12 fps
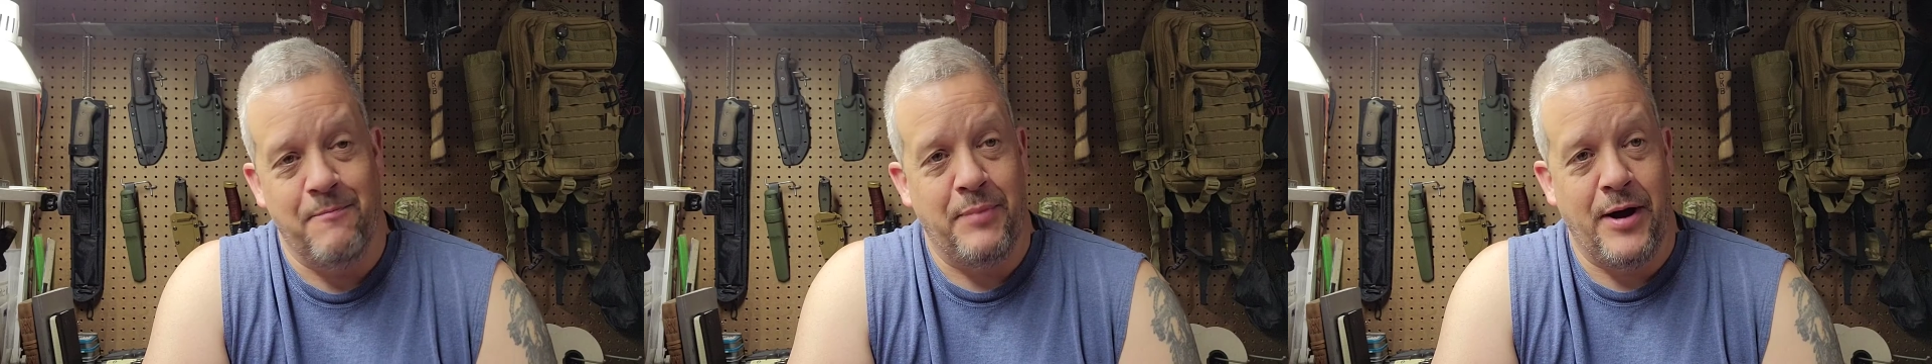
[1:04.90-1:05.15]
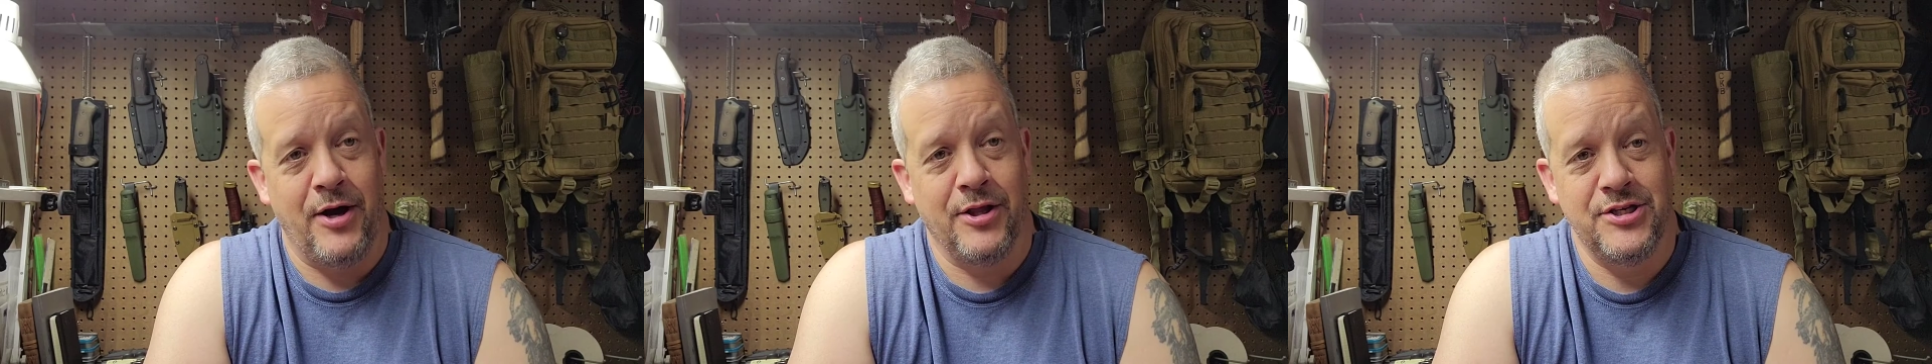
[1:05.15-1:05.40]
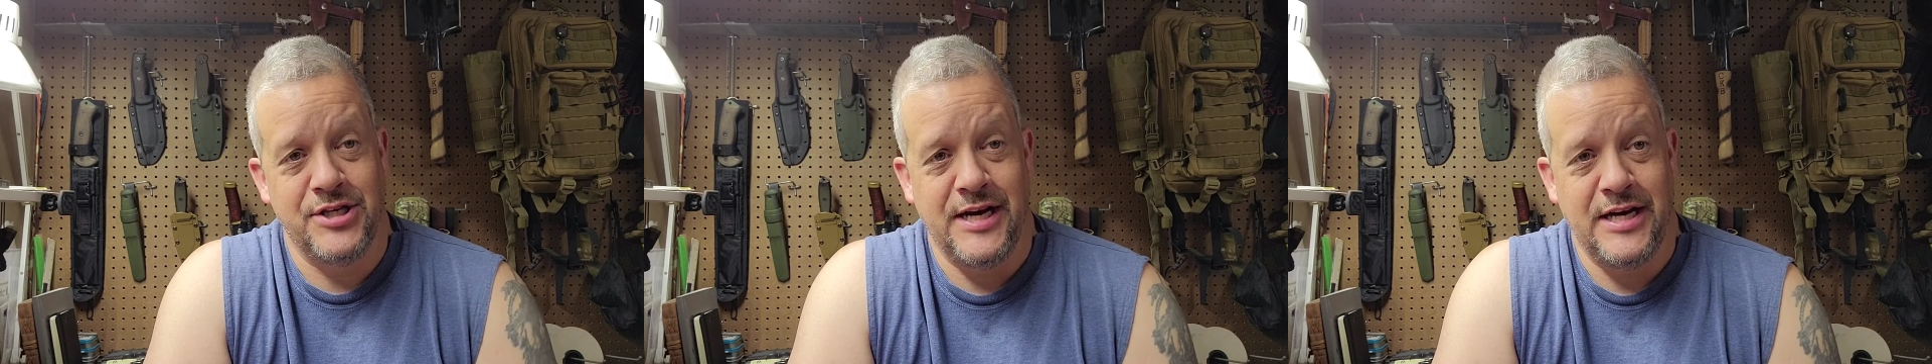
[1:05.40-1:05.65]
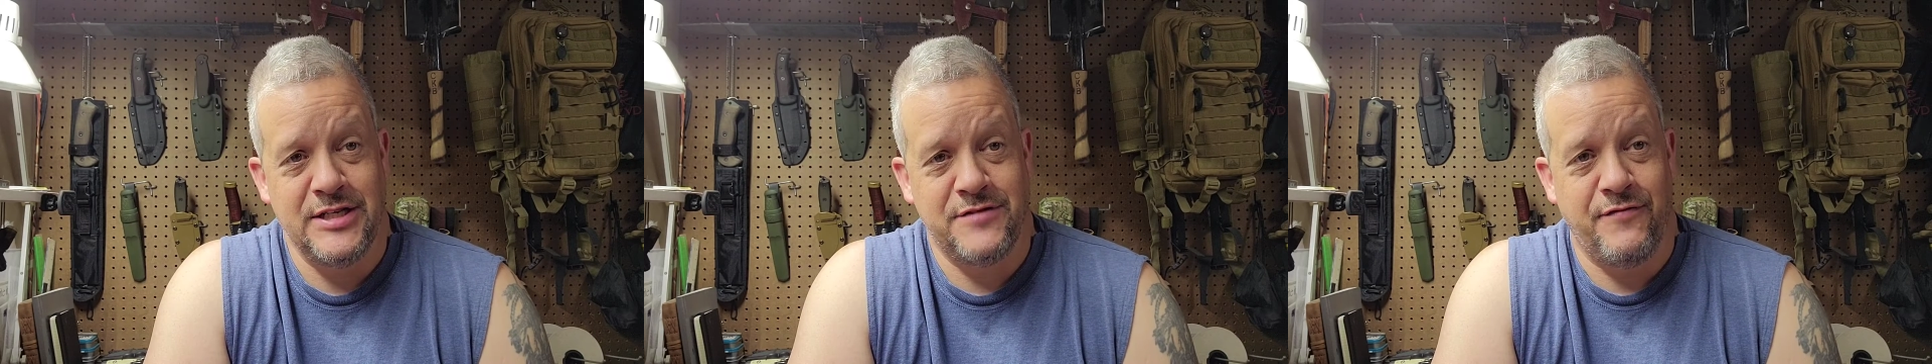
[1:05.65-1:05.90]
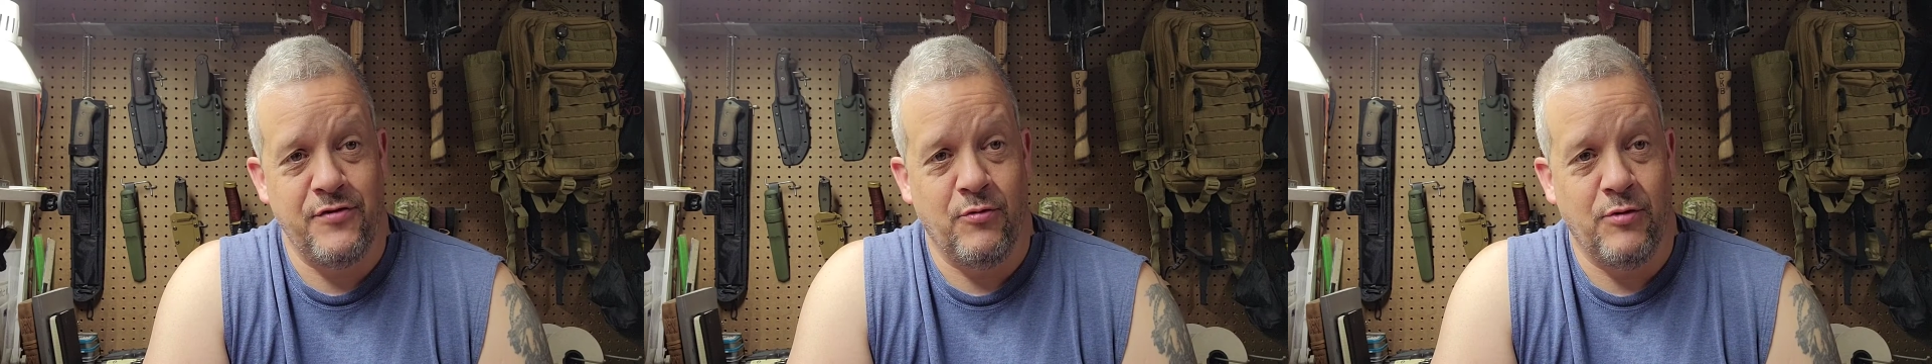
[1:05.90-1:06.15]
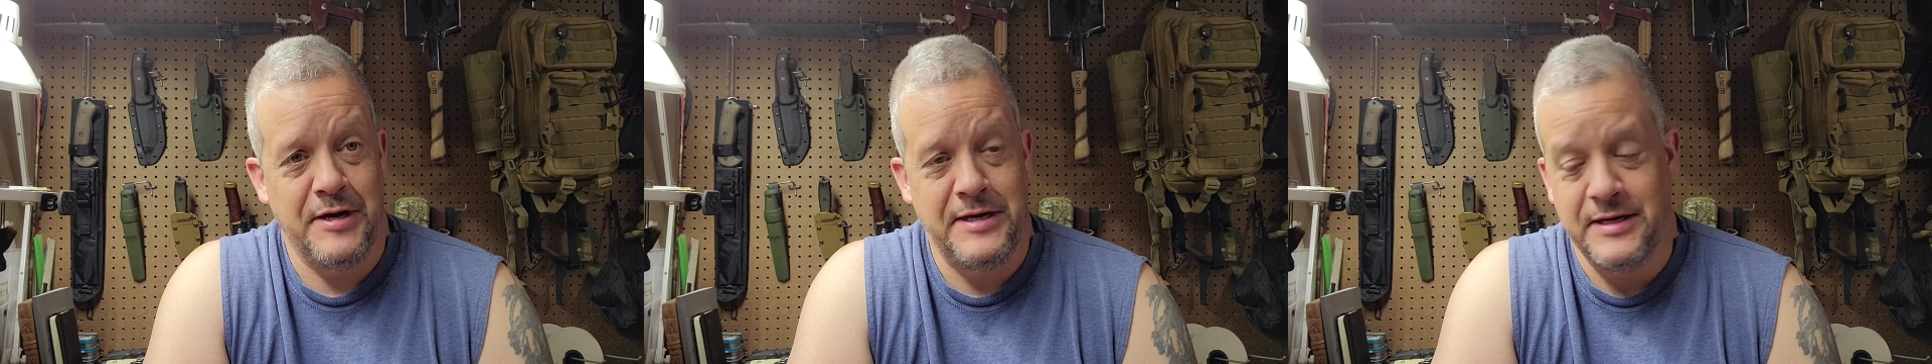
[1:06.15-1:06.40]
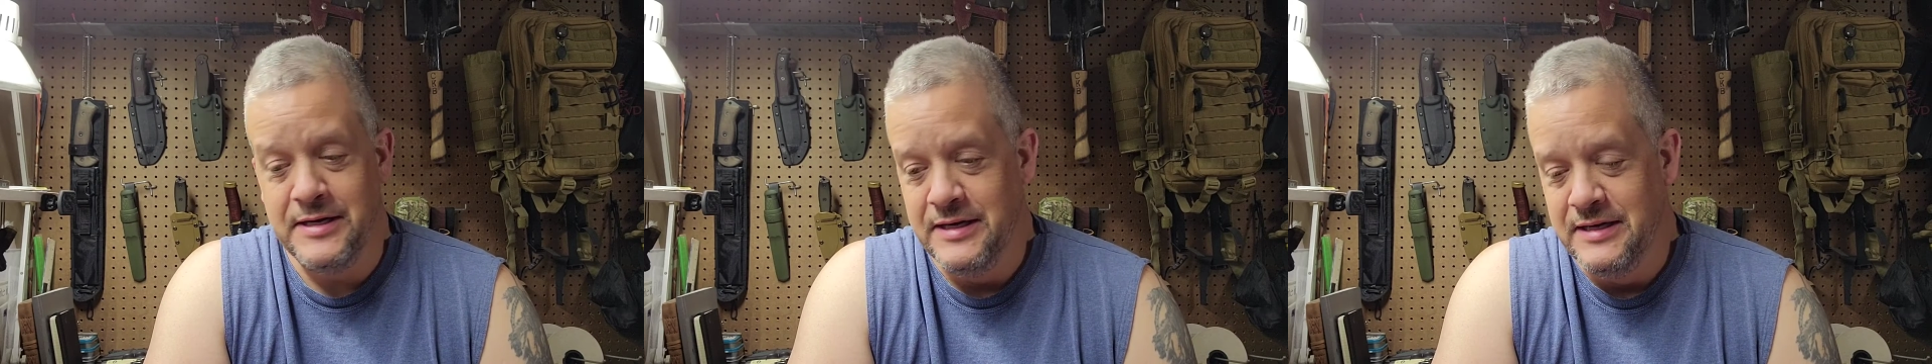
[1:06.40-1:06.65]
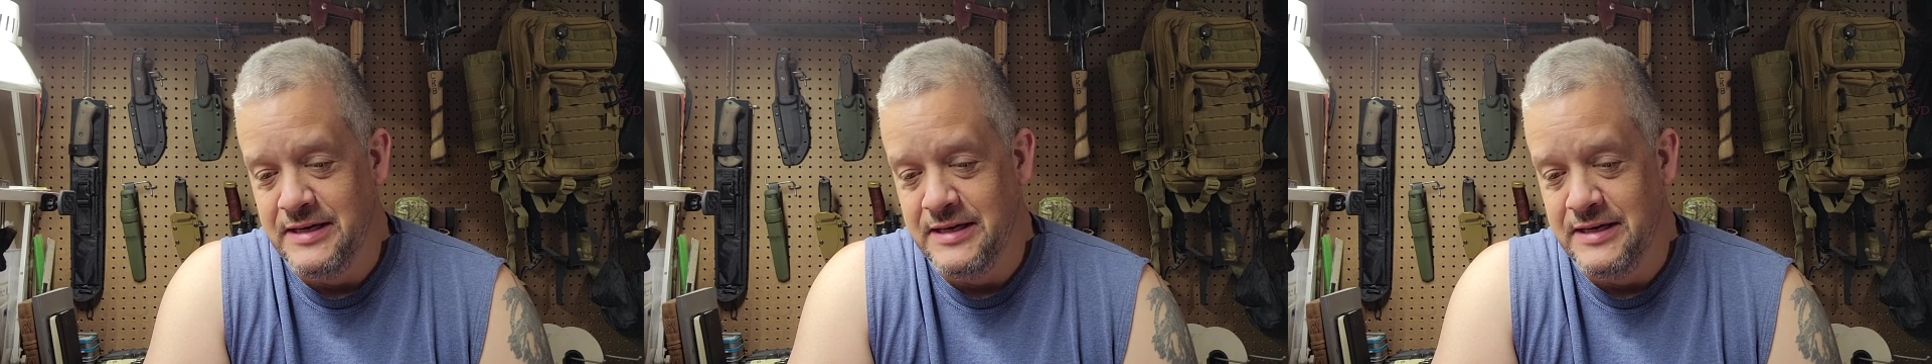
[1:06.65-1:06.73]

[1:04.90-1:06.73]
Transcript: I apologize for the wait.